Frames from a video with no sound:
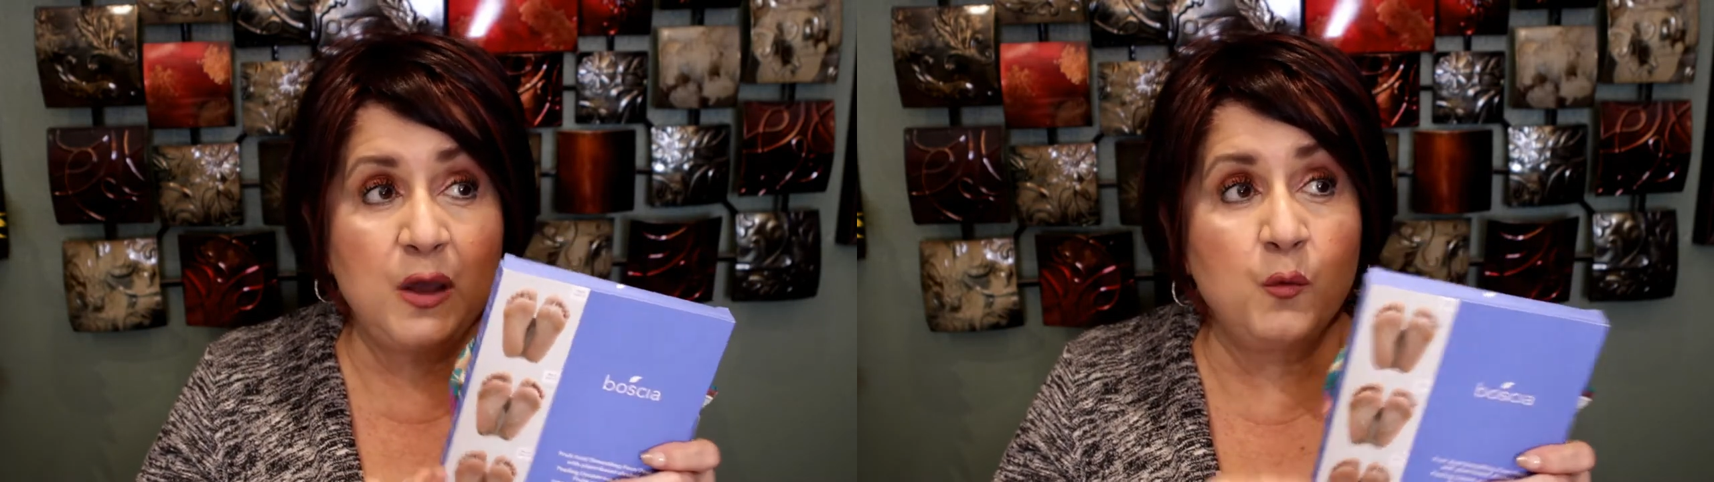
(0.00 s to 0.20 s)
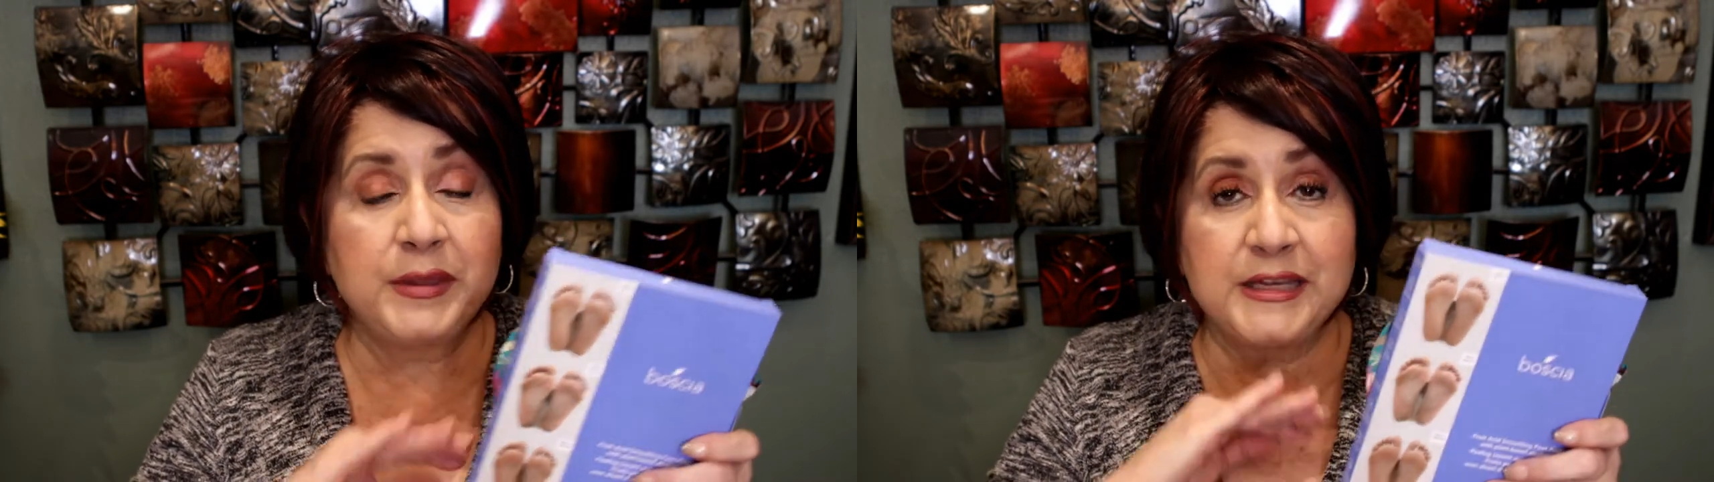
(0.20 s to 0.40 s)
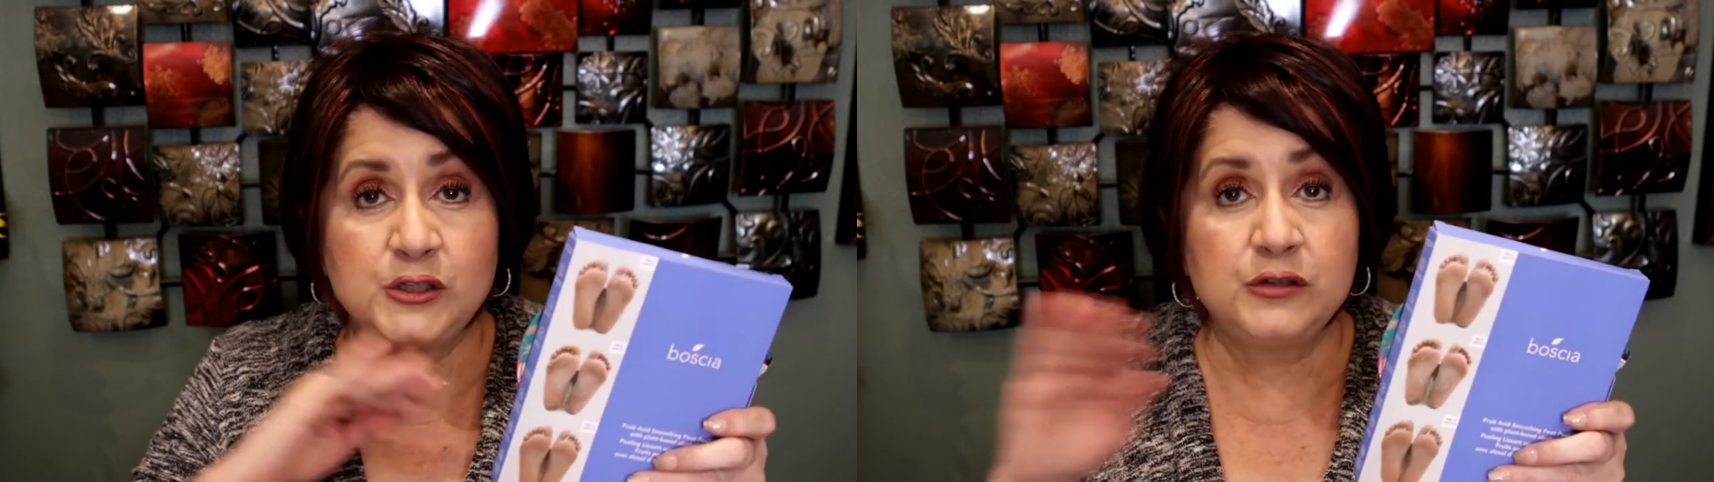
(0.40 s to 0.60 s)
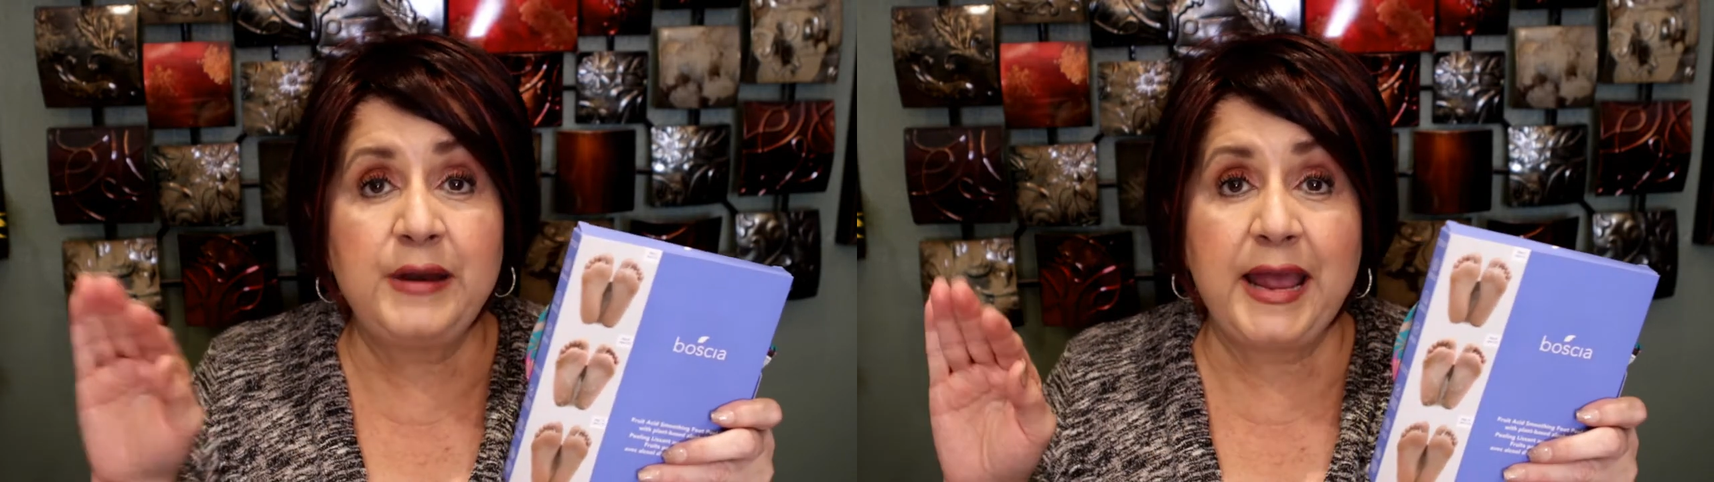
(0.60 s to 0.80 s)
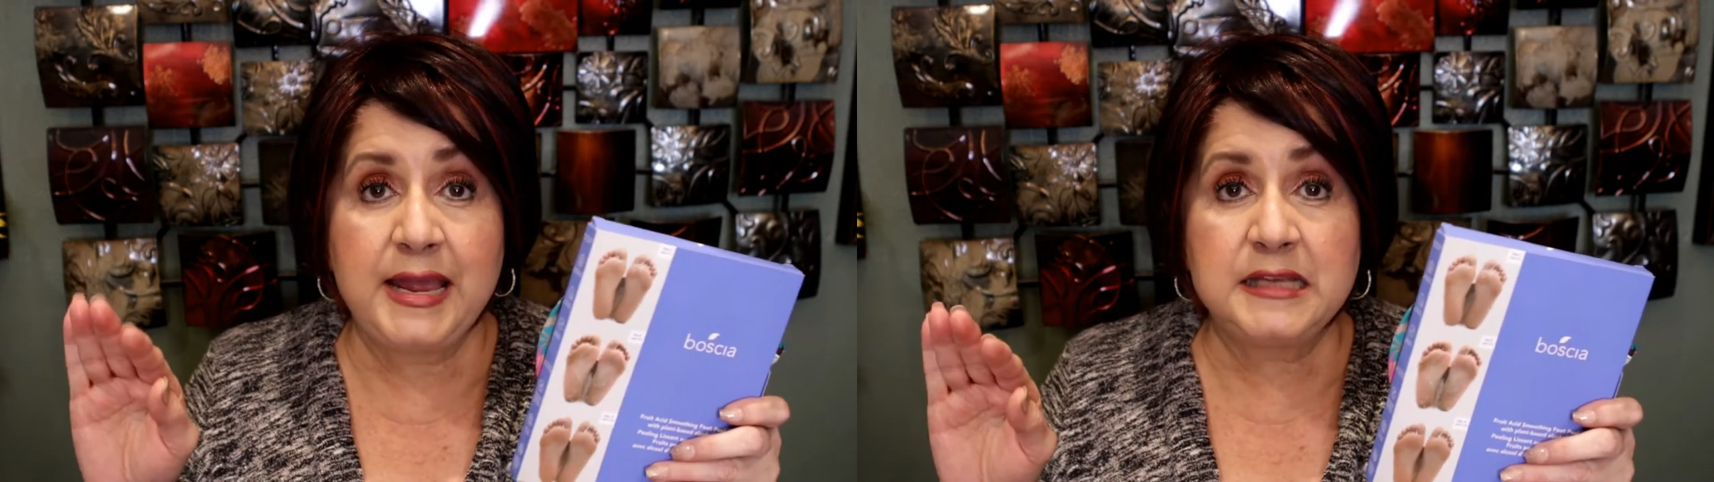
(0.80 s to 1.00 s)
and within 2
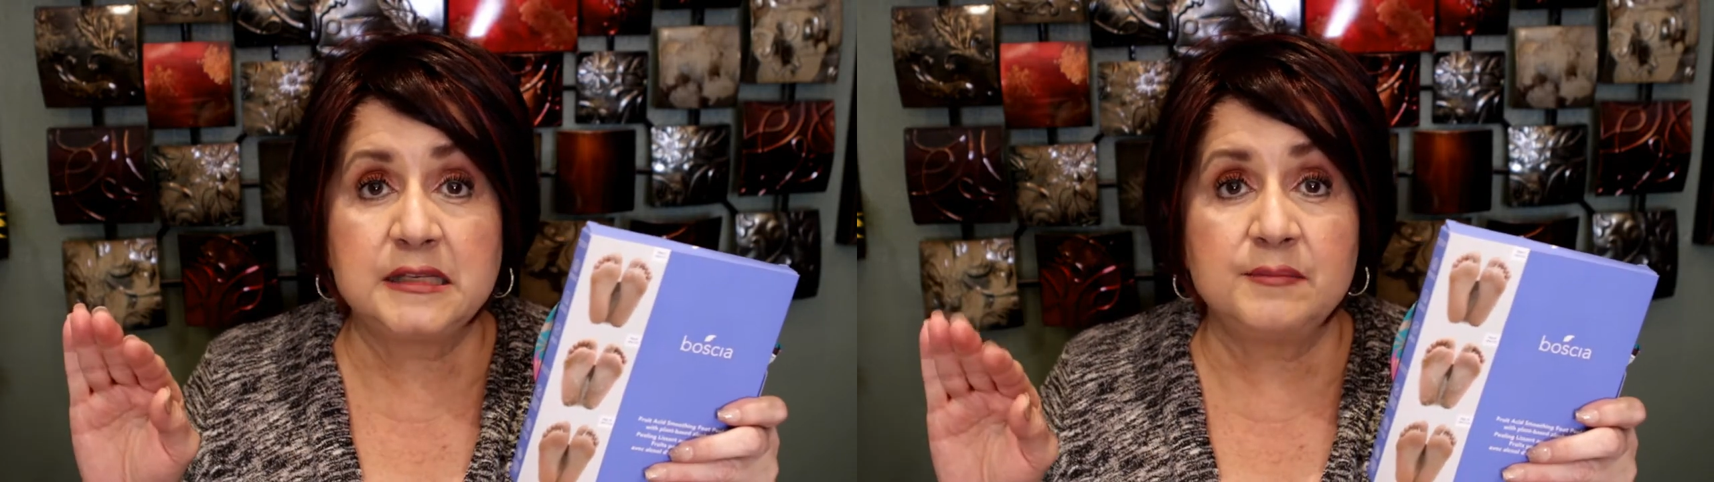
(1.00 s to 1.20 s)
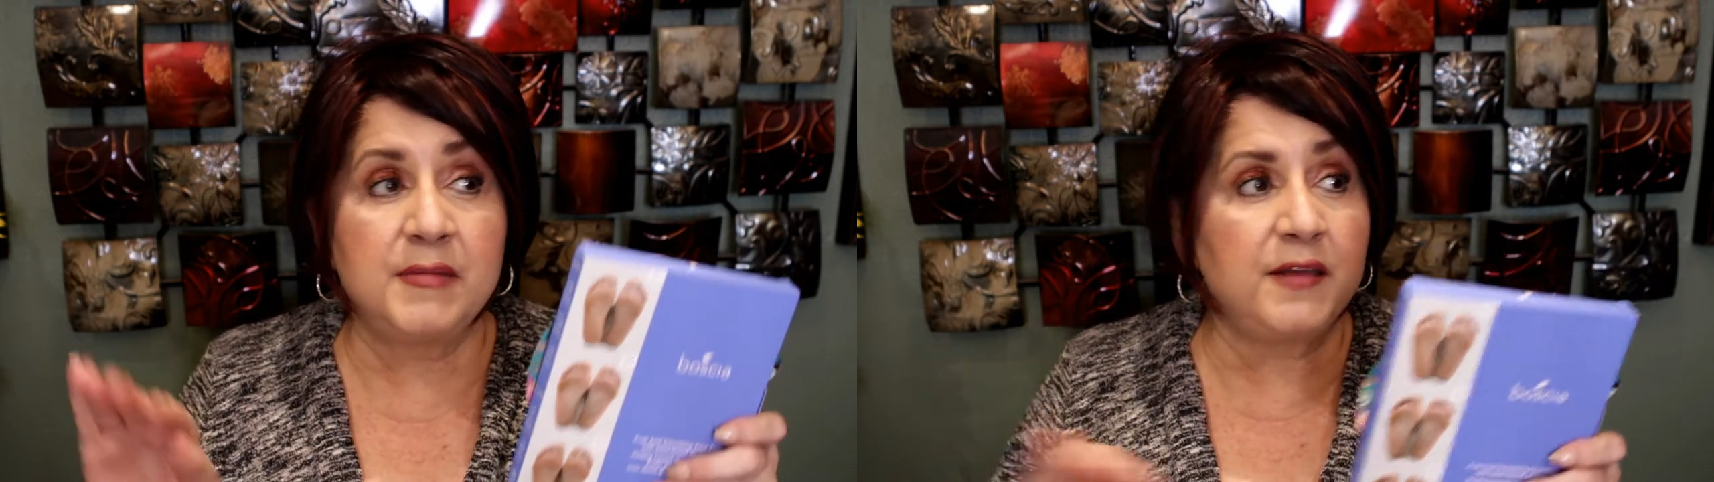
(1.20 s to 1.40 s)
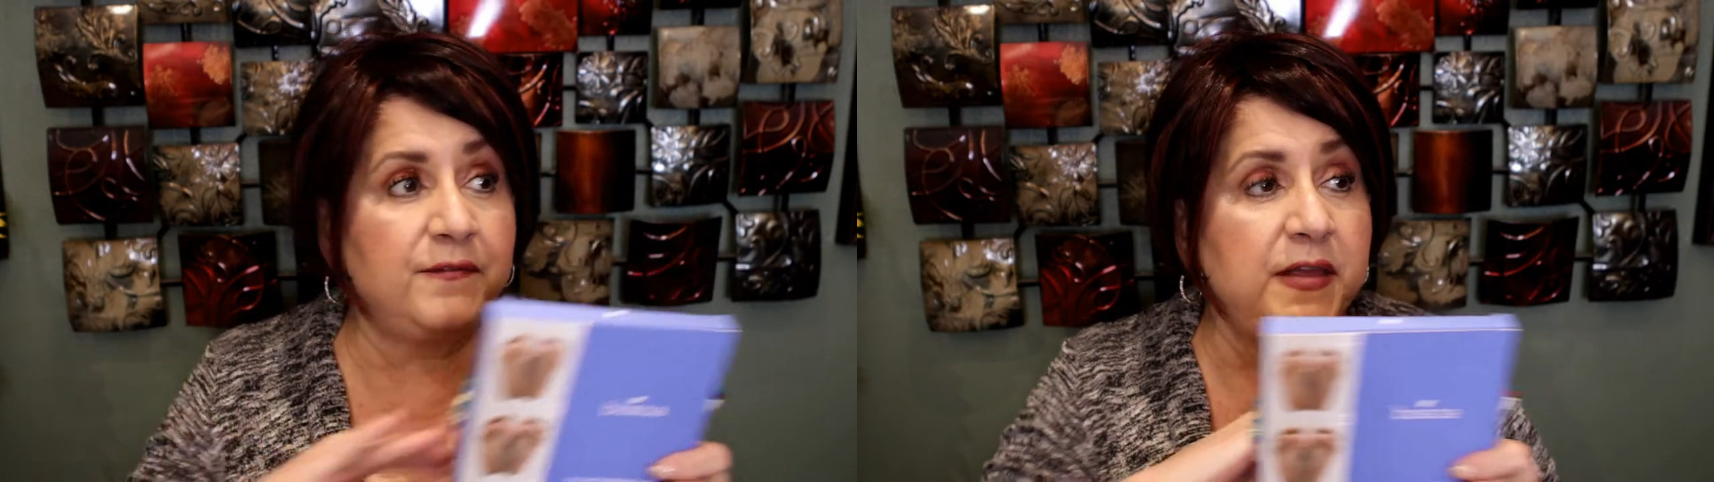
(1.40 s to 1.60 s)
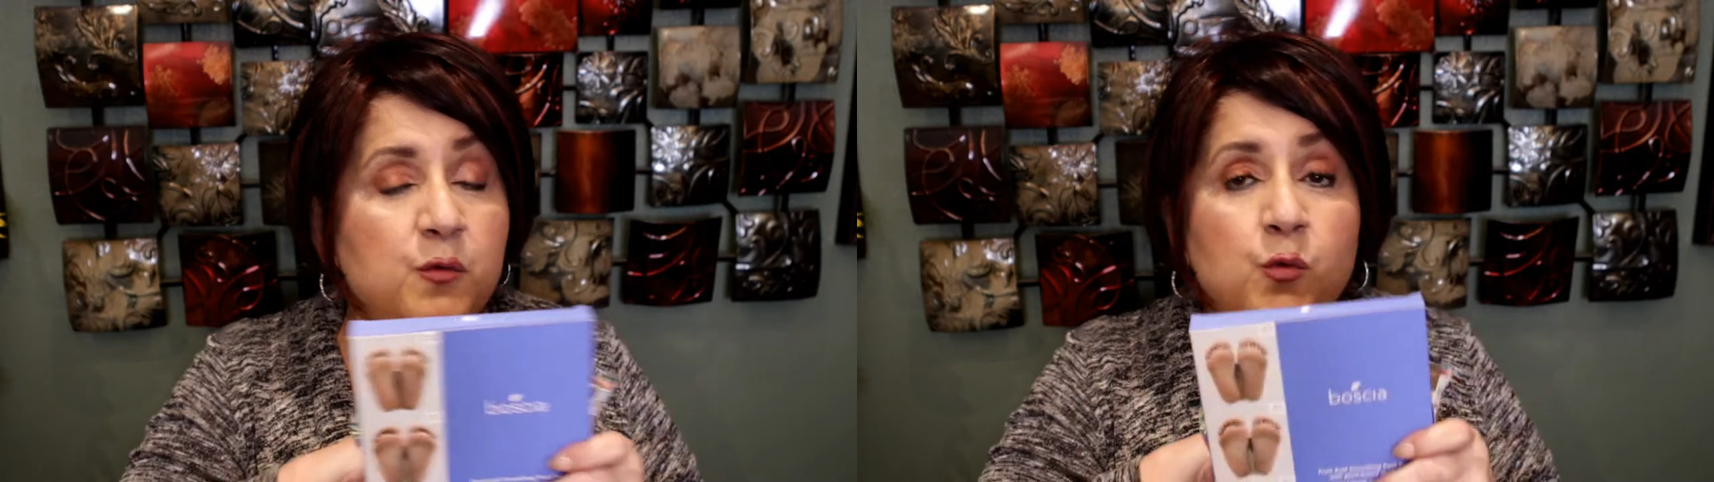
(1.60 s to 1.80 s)
days my feet